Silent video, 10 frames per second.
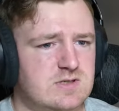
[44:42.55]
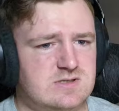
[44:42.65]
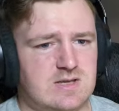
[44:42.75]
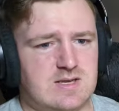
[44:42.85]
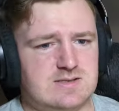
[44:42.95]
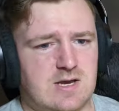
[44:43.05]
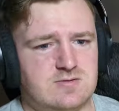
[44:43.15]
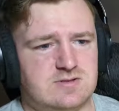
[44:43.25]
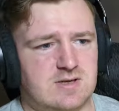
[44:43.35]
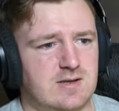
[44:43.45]
Is that guy's
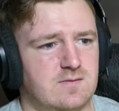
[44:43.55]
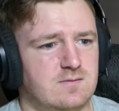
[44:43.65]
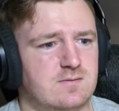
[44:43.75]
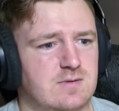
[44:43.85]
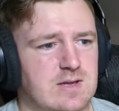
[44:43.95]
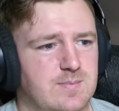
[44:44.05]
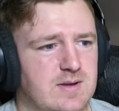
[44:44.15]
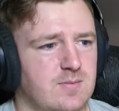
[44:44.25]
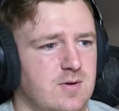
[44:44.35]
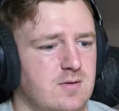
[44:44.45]
house going to get hit
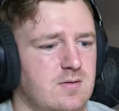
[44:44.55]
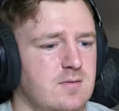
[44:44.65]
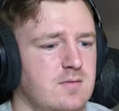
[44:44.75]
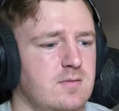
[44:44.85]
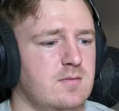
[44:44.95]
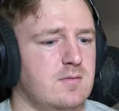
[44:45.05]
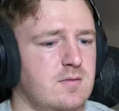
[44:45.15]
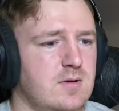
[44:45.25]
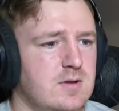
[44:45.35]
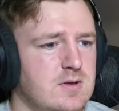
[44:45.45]
by a ball?
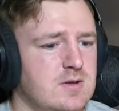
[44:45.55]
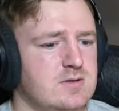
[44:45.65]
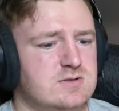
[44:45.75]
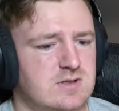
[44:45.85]
6-6.